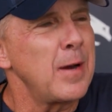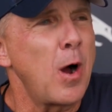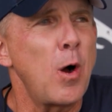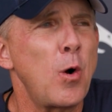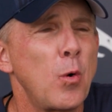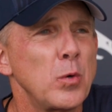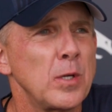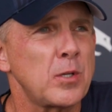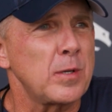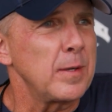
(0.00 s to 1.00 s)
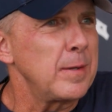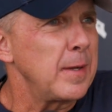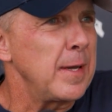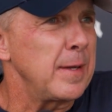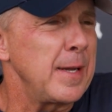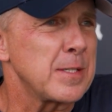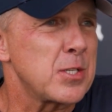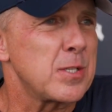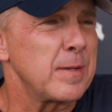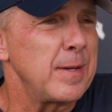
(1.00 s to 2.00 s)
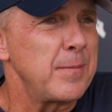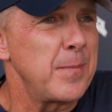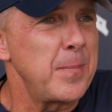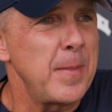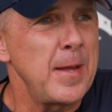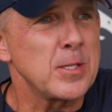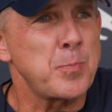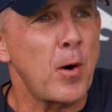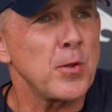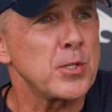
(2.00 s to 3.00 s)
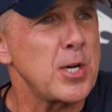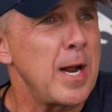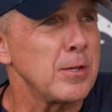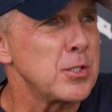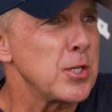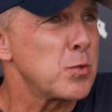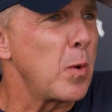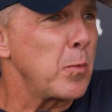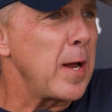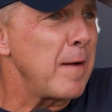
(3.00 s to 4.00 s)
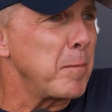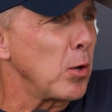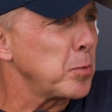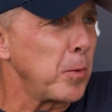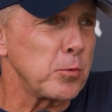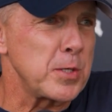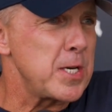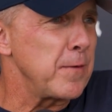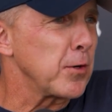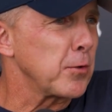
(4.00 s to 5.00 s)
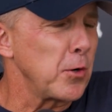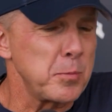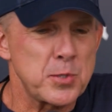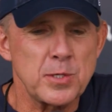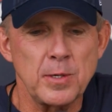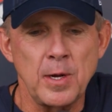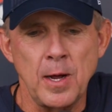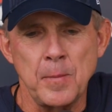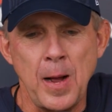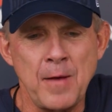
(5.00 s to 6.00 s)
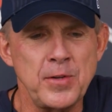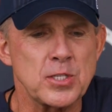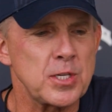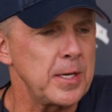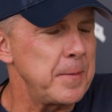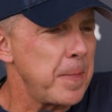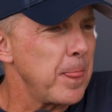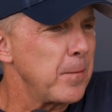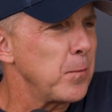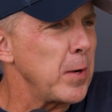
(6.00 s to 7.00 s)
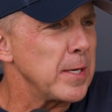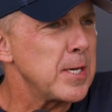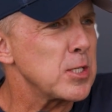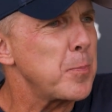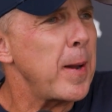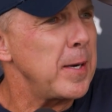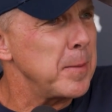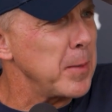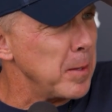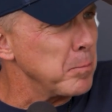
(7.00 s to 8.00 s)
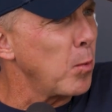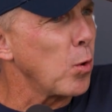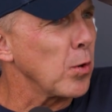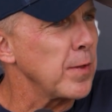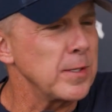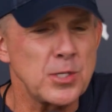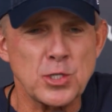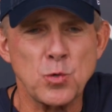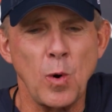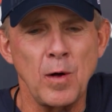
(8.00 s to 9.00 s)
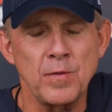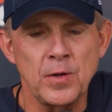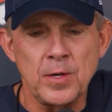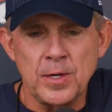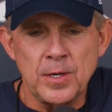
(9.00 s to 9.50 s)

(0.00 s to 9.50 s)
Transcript: No, look, it's part of the challenges when we have multiple receiver groups. Obviously, we anticipate him getting more than just 12.